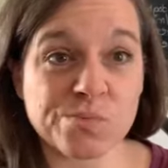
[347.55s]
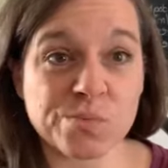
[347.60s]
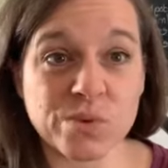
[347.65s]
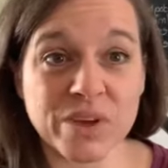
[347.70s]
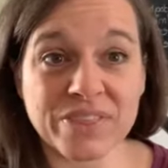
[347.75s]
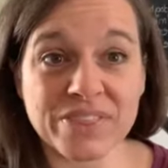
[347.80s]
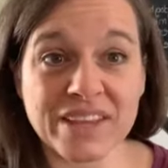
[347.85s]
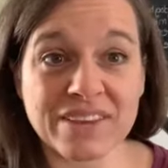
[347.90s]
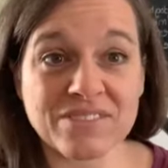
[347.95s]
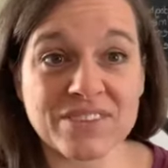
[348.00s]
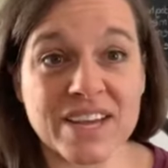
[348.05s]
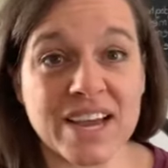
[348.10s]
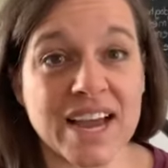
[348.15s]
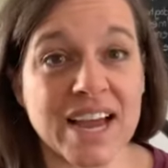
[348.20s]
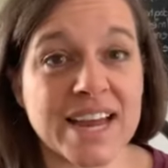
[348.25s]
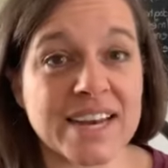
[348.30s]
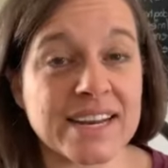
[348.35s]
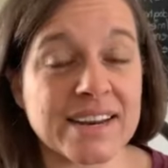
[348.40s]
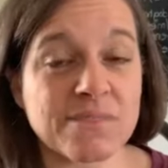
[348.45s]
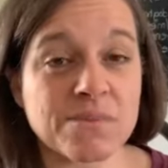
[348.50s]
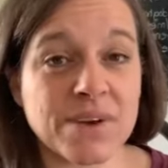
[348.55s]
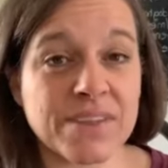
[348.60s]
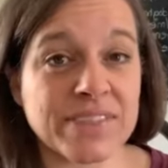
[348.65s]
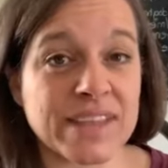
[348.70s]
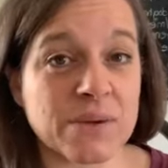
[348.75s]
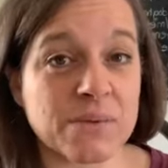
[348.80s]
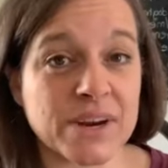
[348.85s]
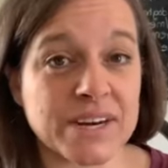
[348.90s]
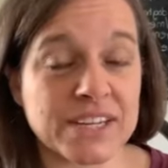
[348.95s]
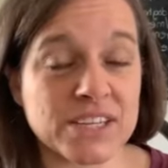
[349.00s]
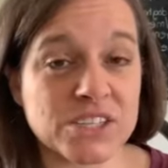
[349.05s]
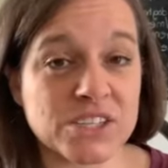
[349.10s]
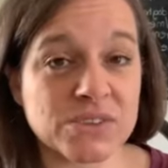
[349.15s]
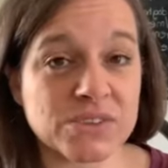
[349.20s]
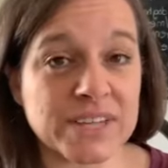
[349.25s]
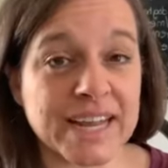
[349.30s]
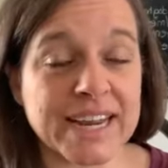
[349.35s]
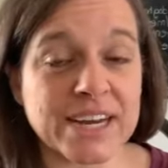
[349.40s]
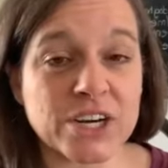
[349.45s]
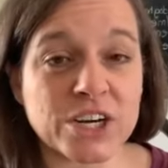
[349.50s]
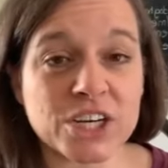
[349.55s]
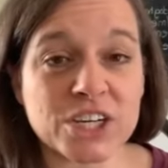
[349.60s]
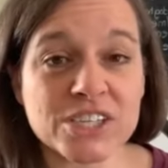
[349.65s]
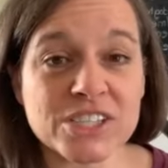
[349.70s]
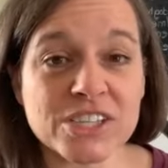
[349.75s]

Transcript: what they've done and what they want to do later.